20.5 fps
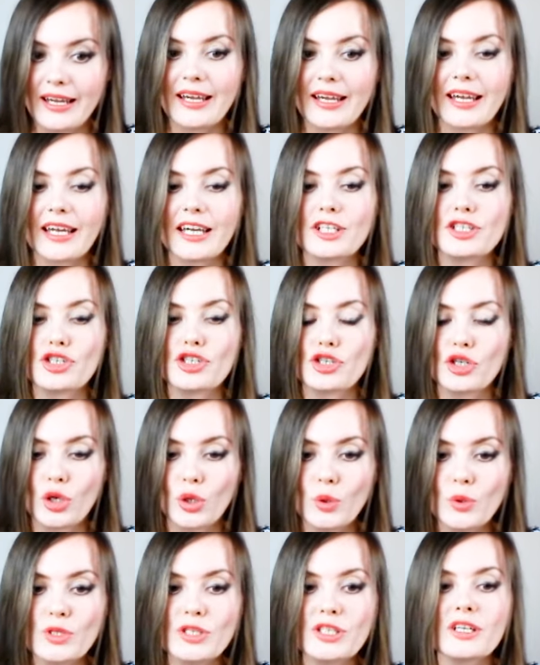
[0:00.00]
It
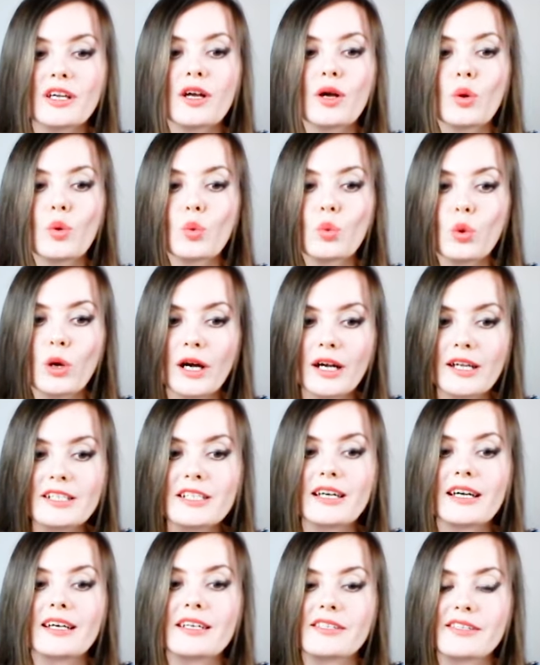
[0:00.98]
shows what
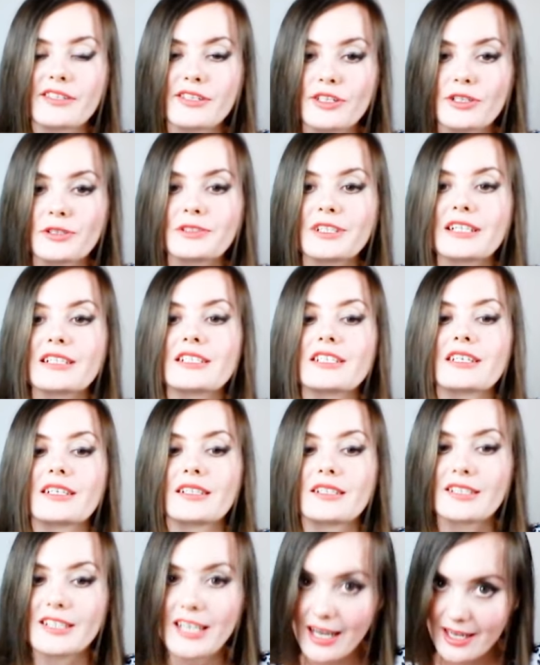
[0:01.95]
a student
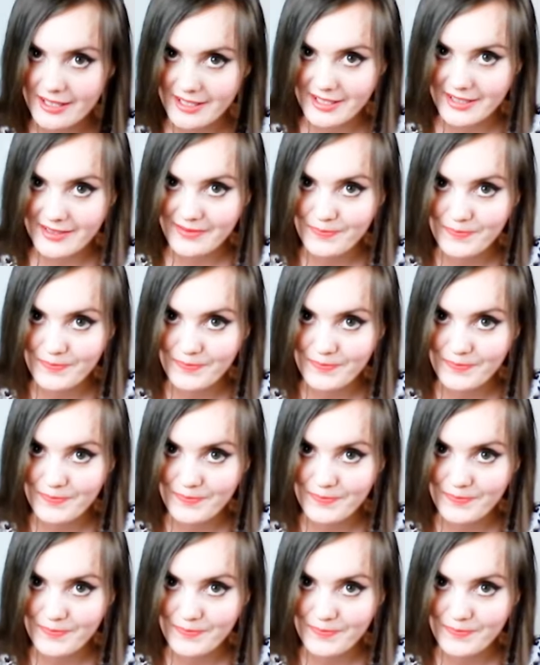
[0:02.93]
does.